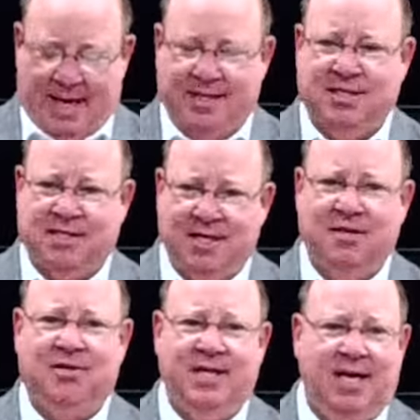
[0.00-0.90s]
and
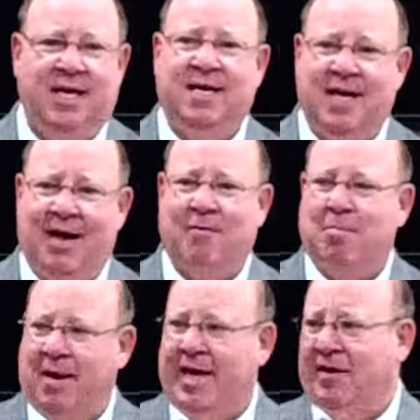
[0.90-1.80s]
still He can have
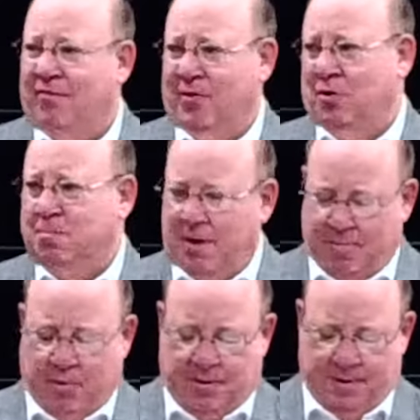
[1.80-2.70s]
a plan for those
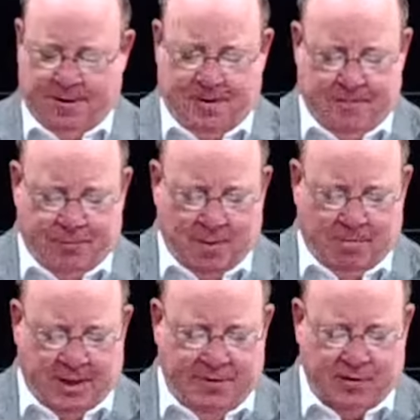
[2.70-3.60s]
people.
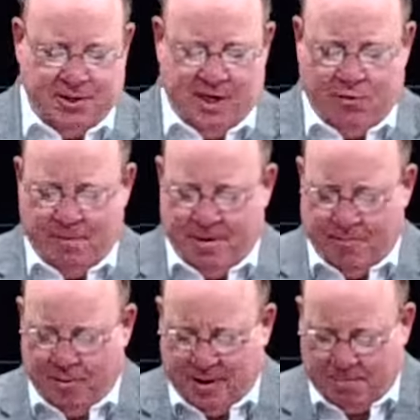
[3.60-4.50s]
Believers need to
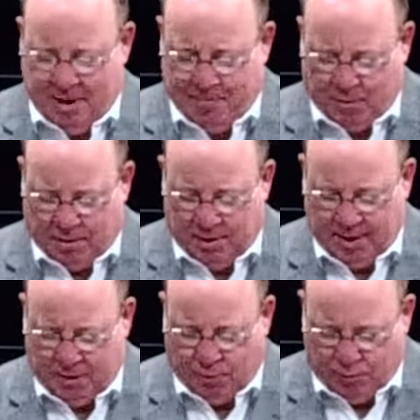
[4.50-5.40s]
remember that people
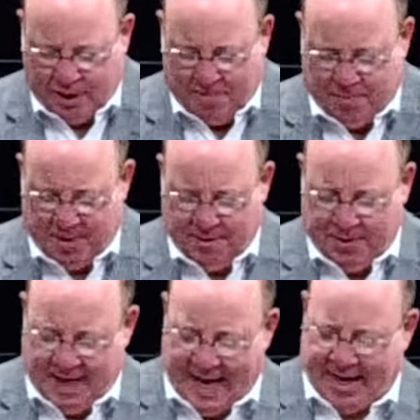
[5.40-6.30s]
reap
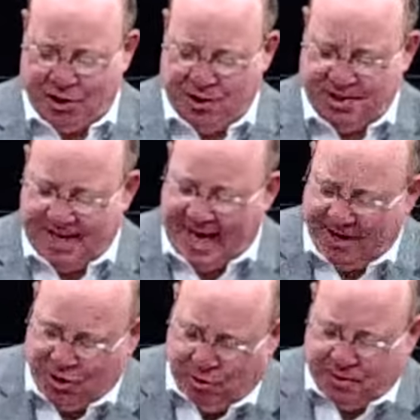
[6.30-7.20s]
the actions and
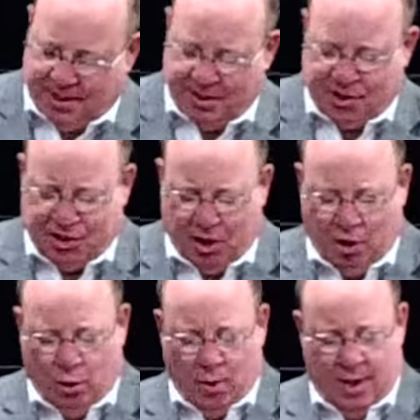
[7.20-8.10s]
attitudes they
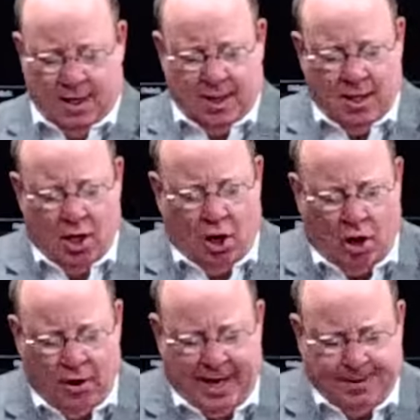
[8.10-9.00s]
sow.
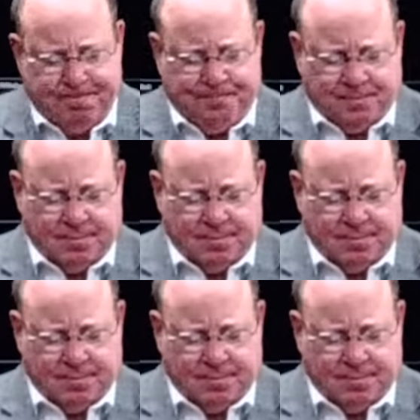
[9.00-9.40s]
All right.